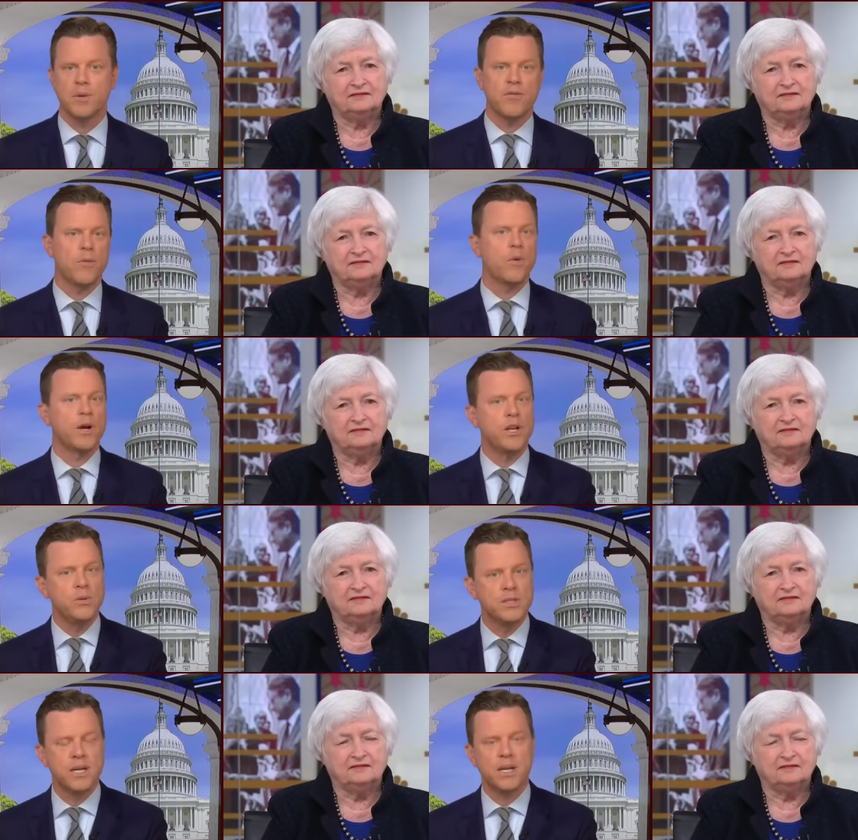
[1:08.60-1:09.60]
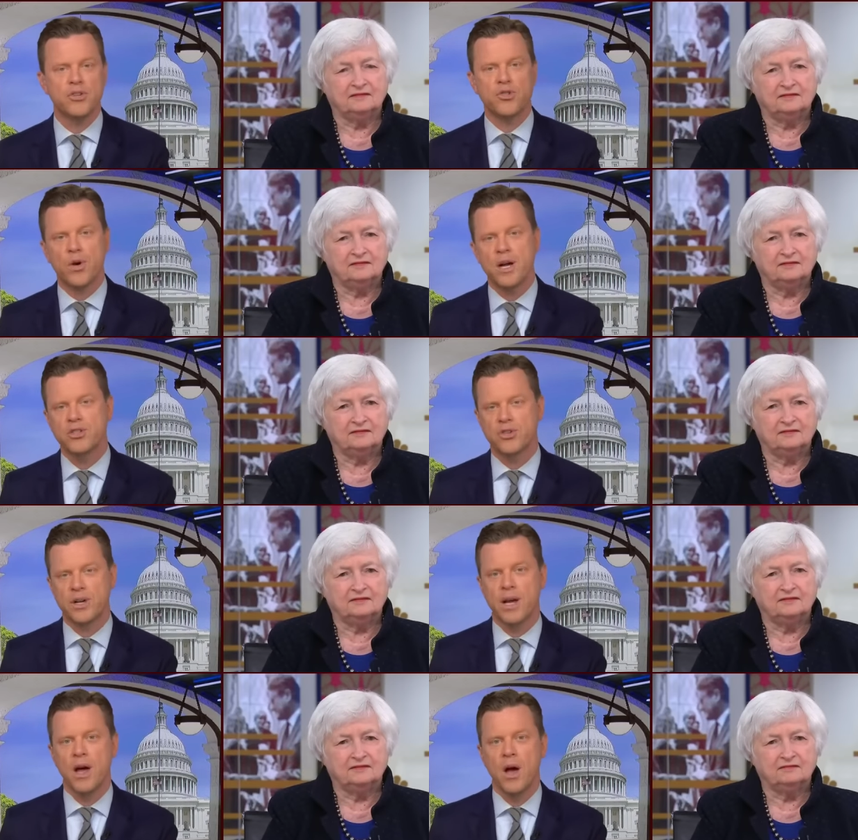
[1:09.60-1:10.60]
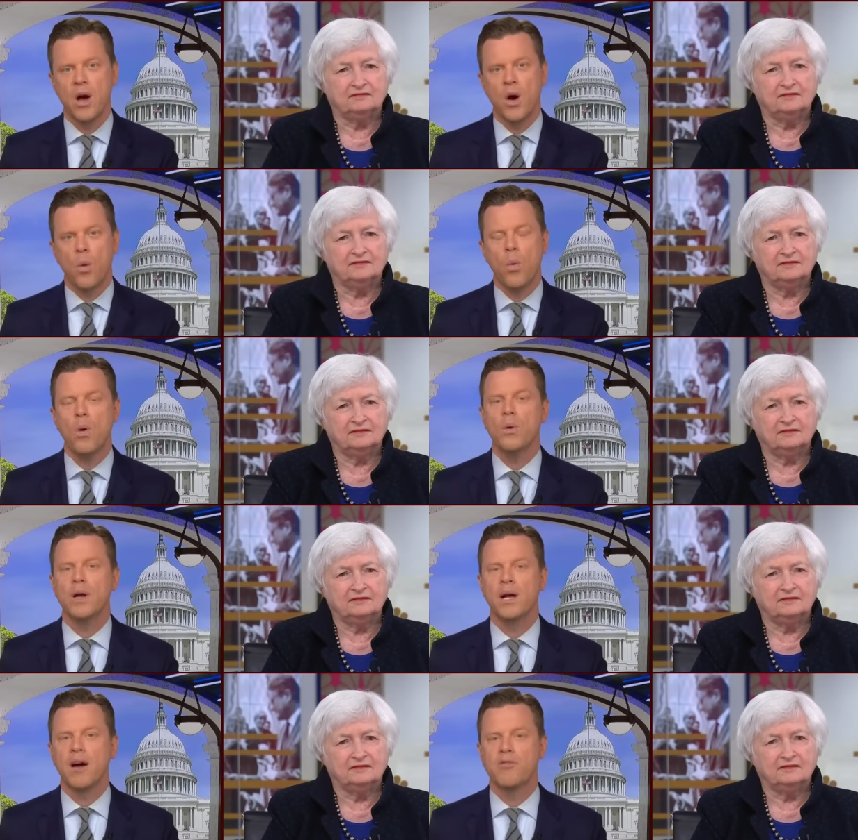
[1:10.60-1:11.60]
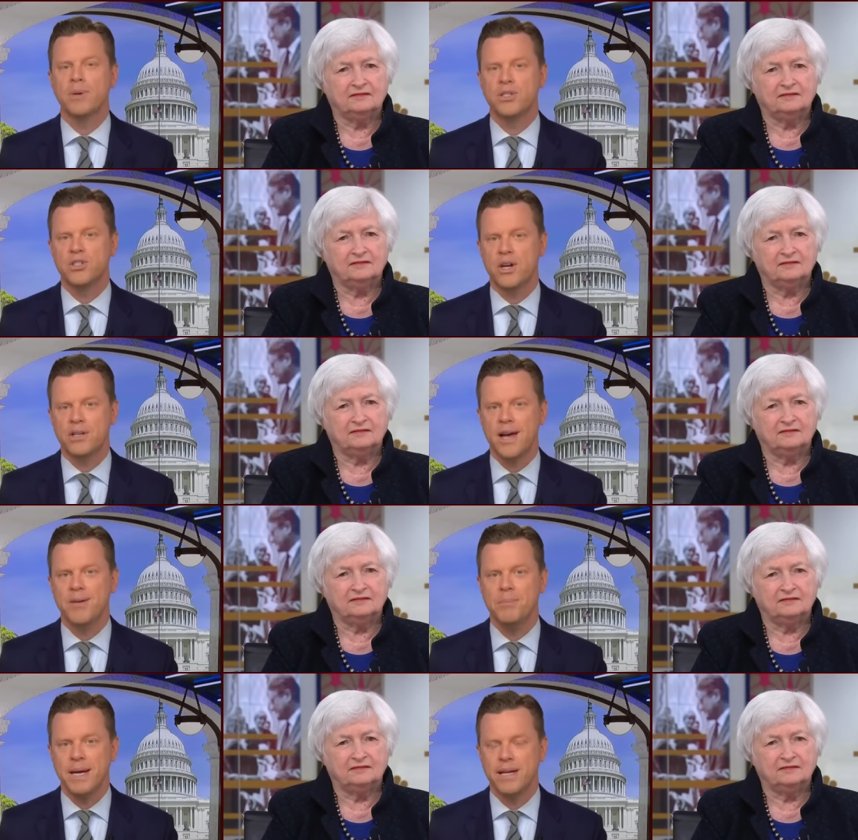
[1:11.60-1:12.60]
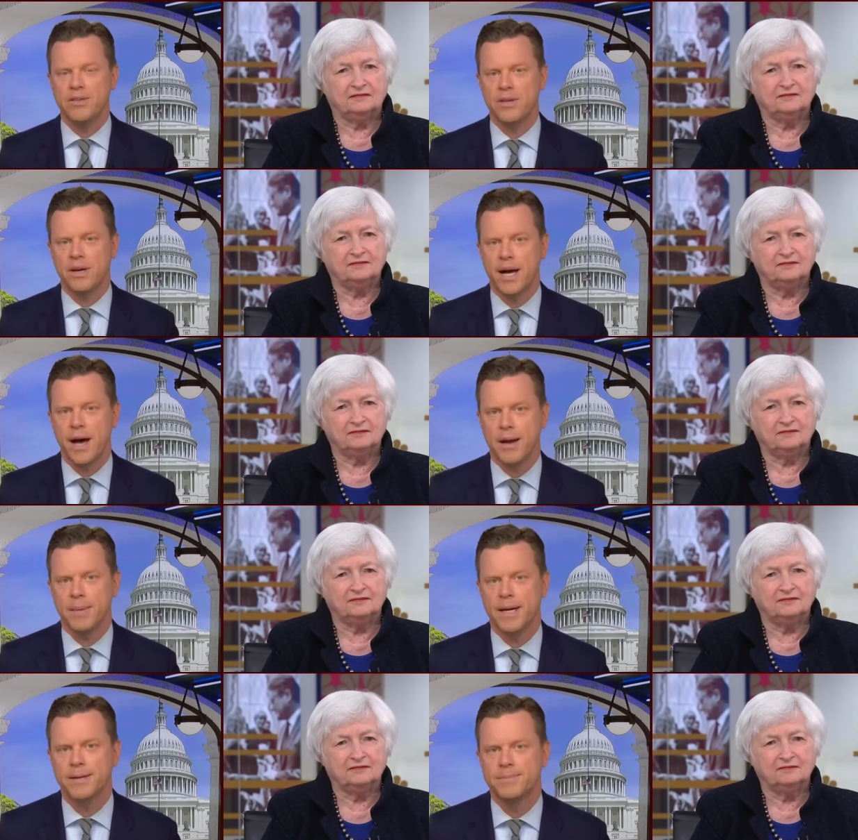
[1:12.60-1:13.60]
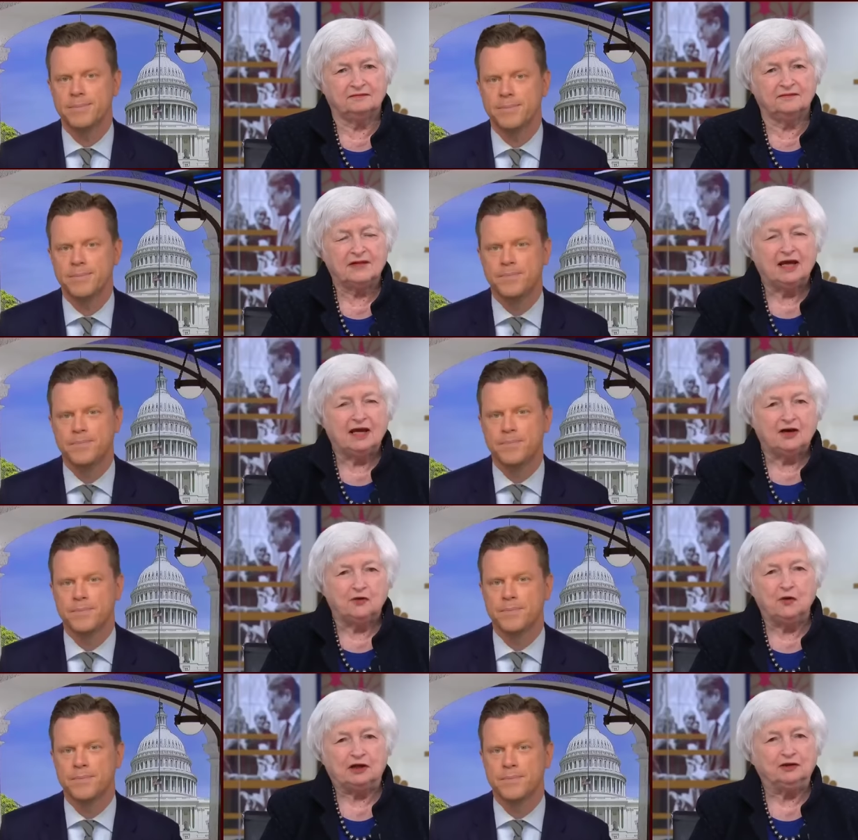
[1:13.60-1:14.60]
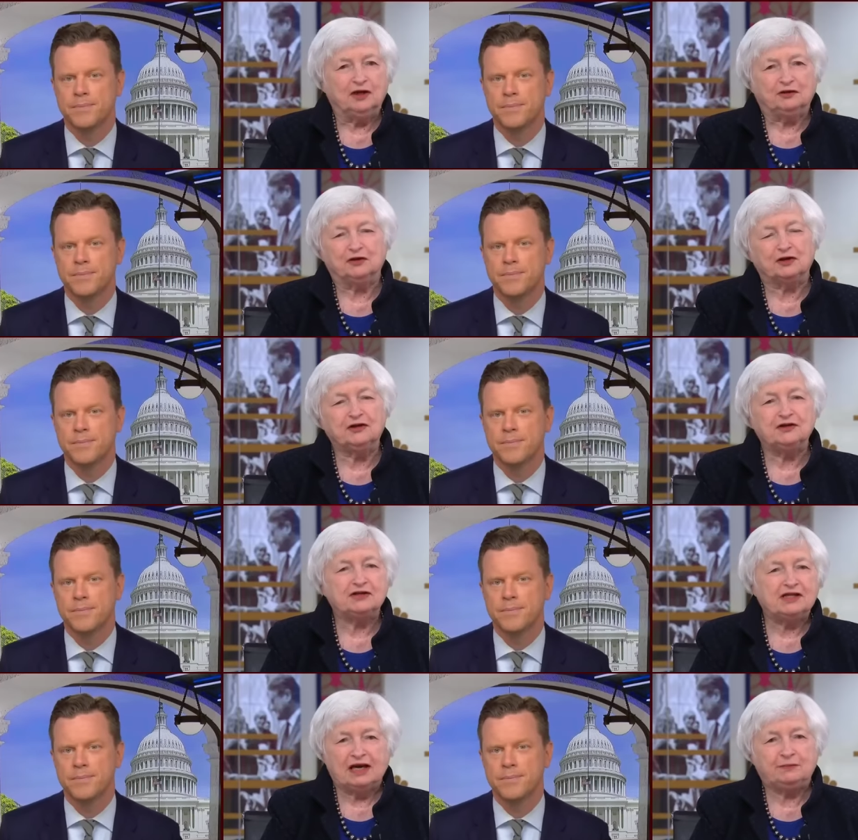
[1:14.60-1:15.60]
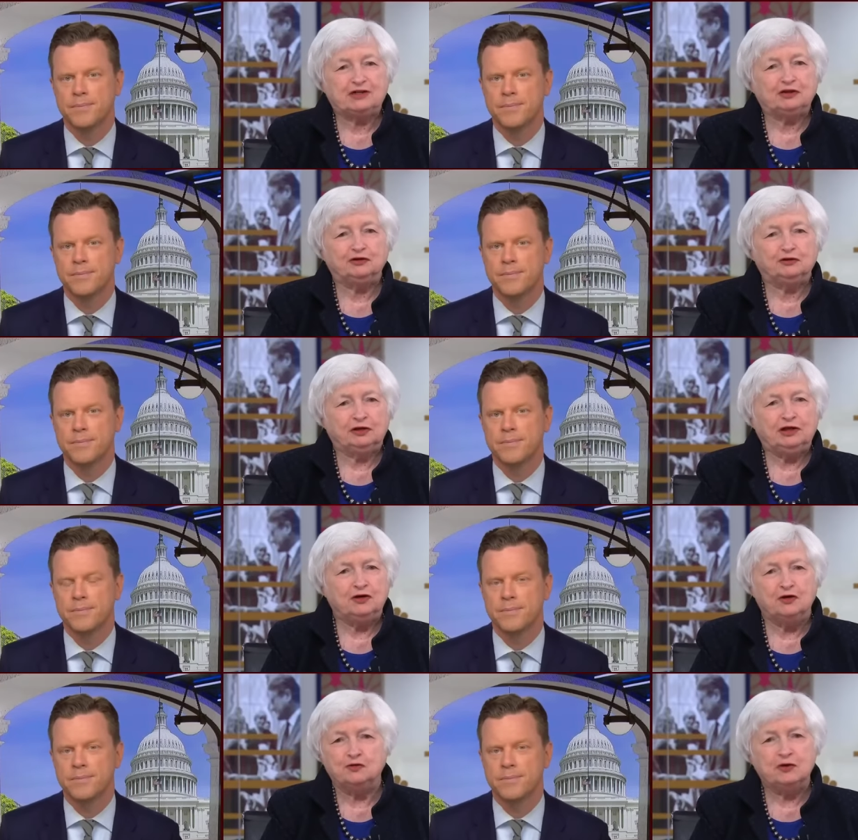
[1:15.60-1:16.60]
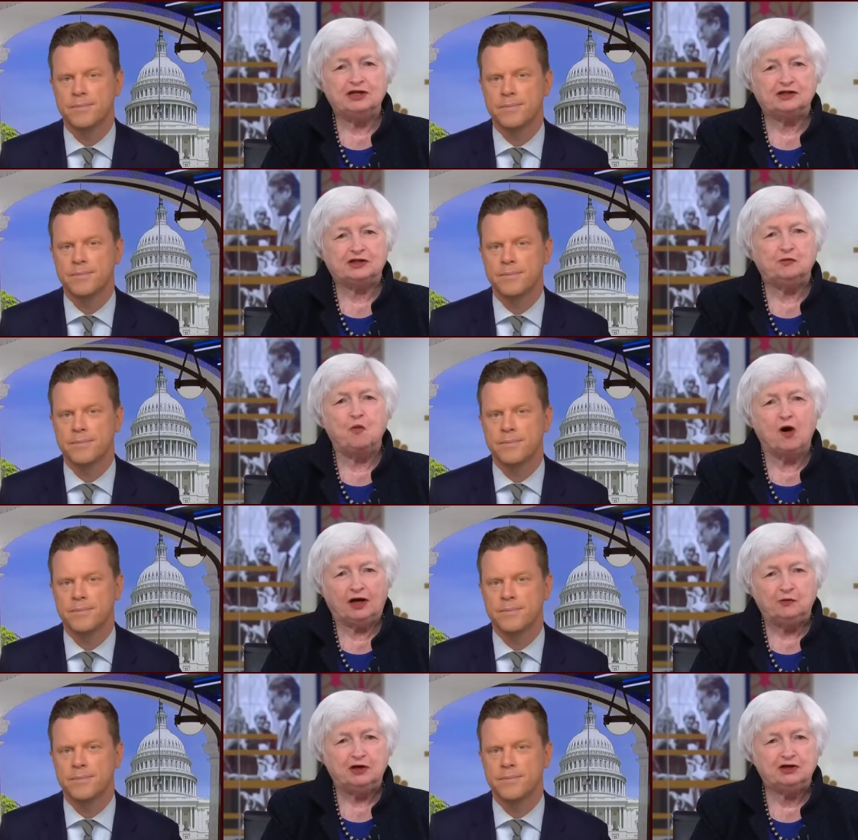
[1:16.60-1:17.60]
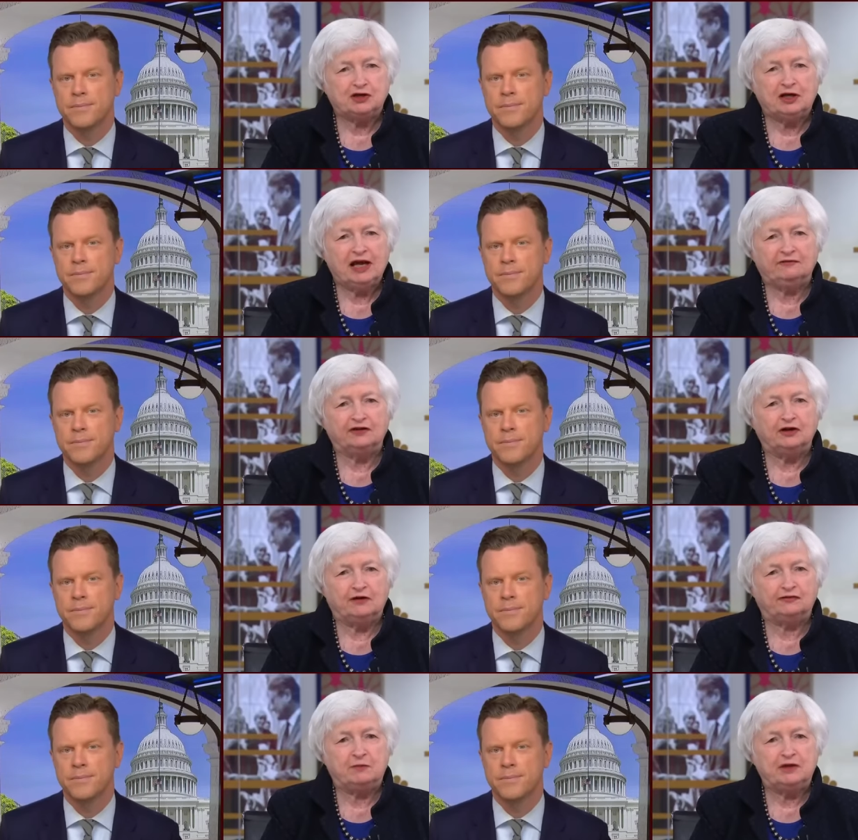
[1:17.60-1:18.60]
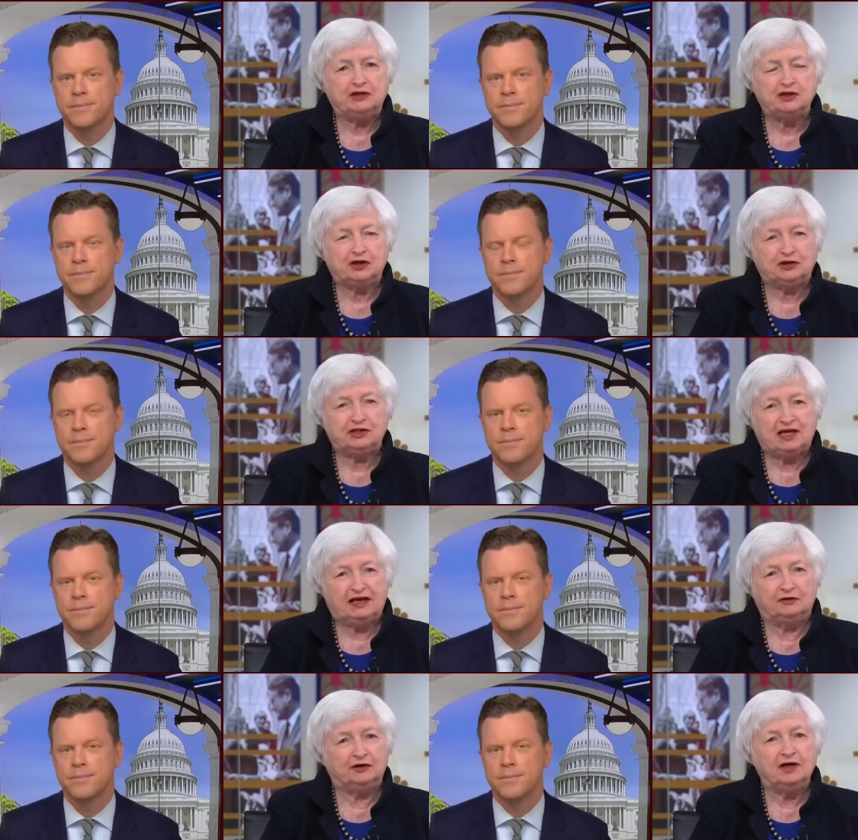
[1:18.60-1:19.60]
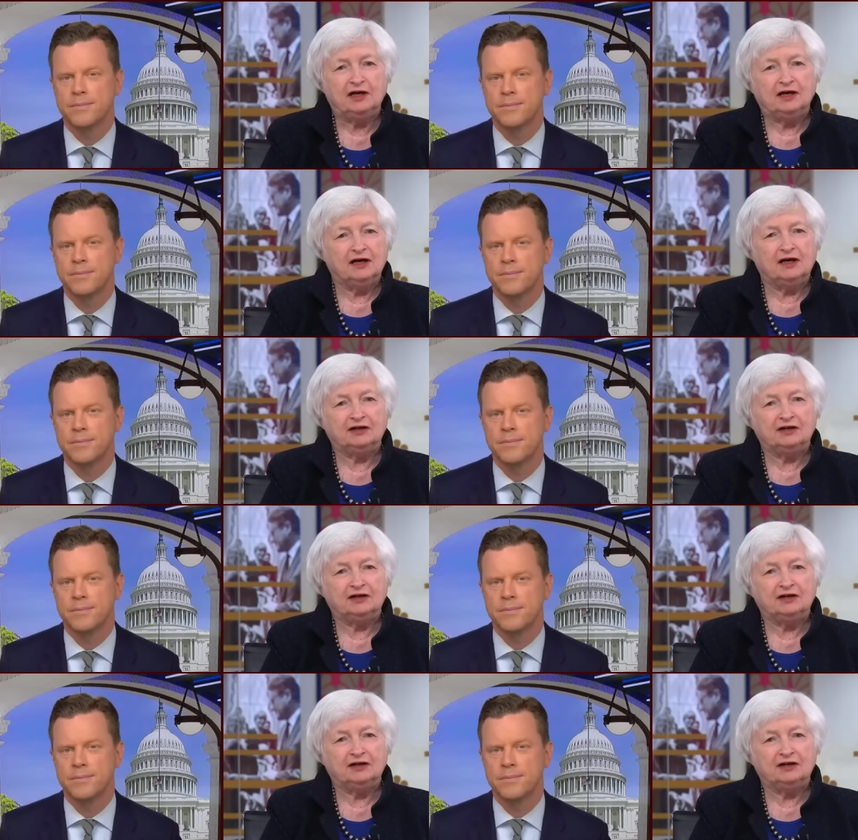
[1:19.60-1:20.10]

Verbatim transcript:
Speaker 1: But from where you sit at Treasury, what would a government shutdown mean to the economy?
Speaker 2: Well, look, there's absolutely no reason why we should have a government shutdown. Uh,